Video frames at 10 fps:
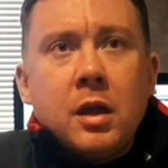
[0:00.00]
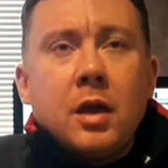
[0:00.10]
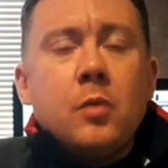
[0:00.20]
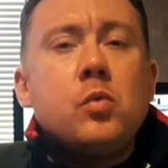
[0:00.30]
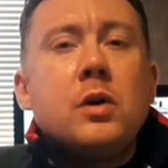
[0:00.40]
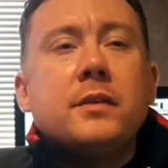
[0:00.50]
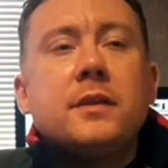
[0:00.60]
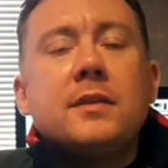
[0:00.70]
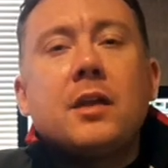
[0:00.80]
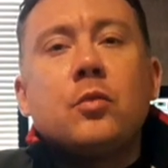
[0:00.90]
And one thing
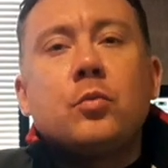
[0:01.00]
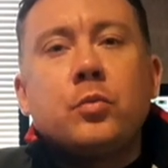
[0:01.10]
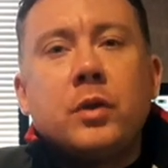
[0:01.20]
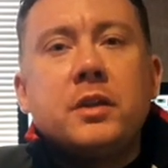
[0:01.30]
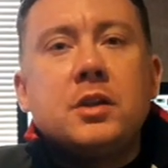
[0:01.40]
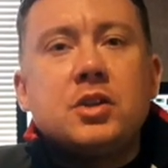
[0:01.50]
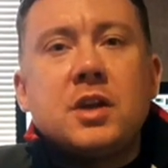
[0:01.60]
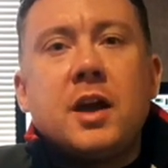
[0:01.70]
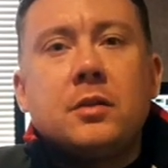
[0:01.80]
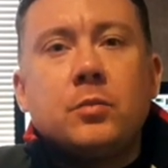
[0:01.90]
that it really
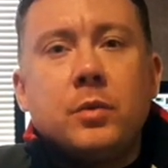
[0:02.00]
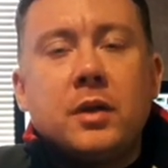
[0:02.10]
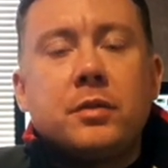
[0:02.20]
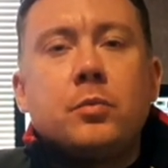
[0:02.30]
shined with